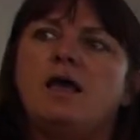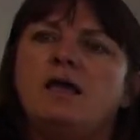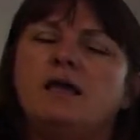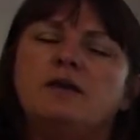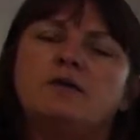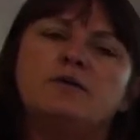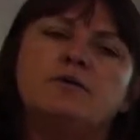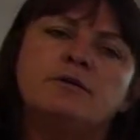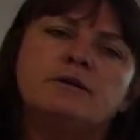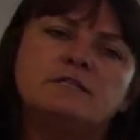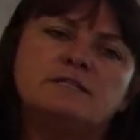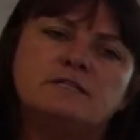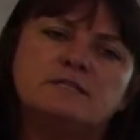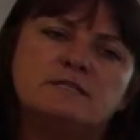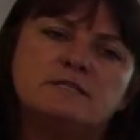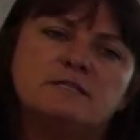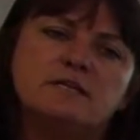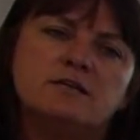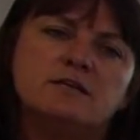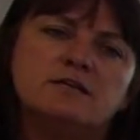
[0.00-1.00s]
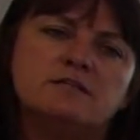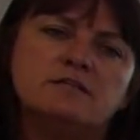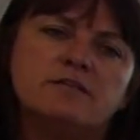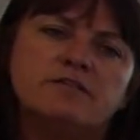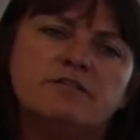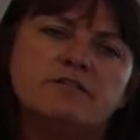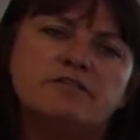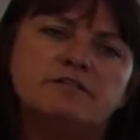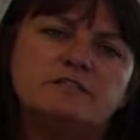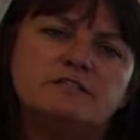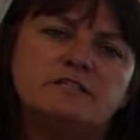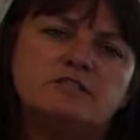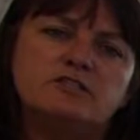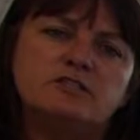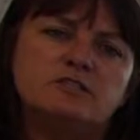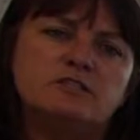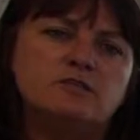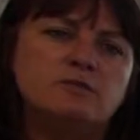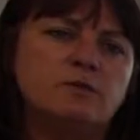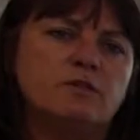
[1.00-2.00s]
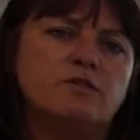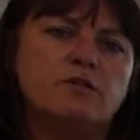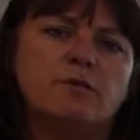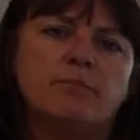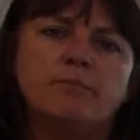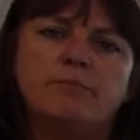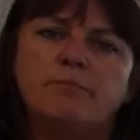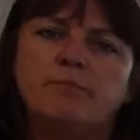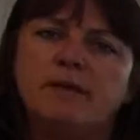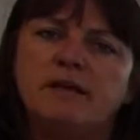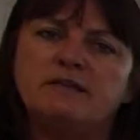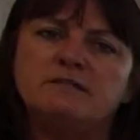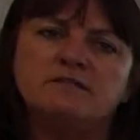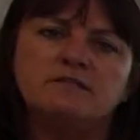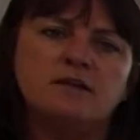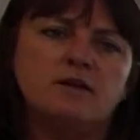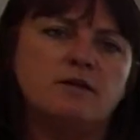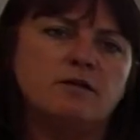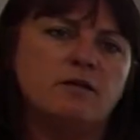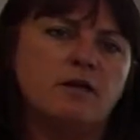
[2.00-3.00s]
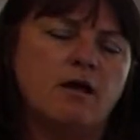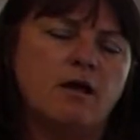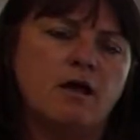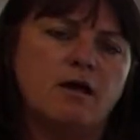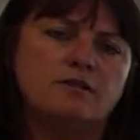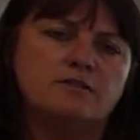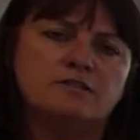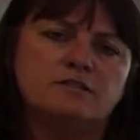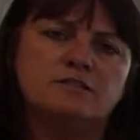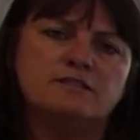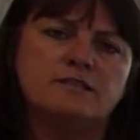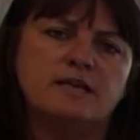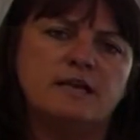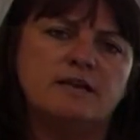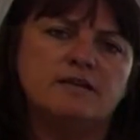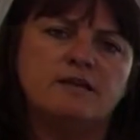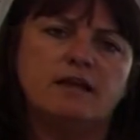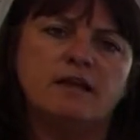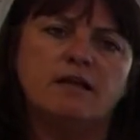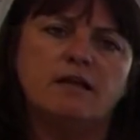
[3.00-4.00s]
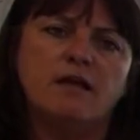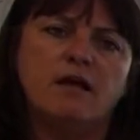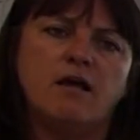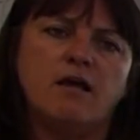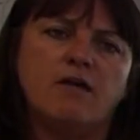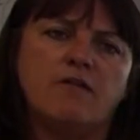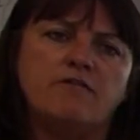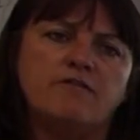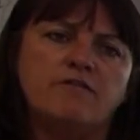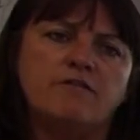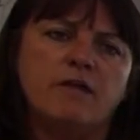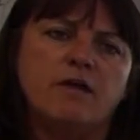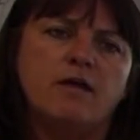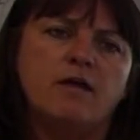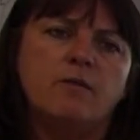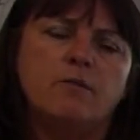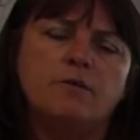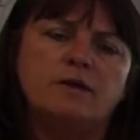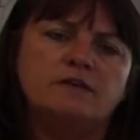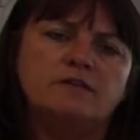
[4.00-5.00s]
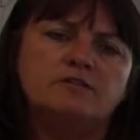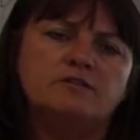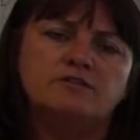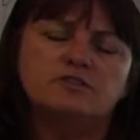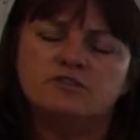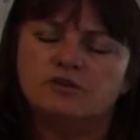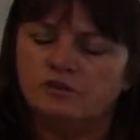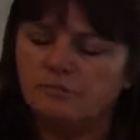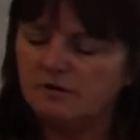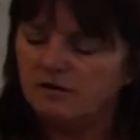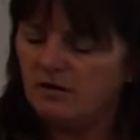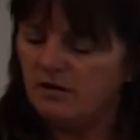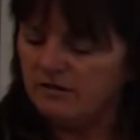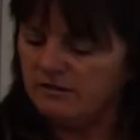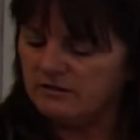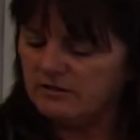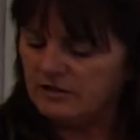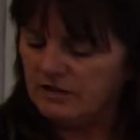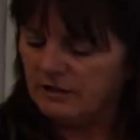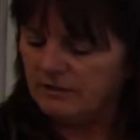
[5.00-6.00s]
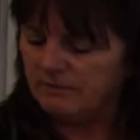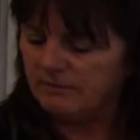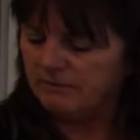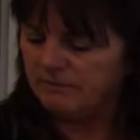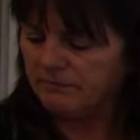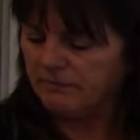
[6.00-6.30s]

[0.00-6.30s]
increase the skills of the physicians with their basic understanding of Windows terminology.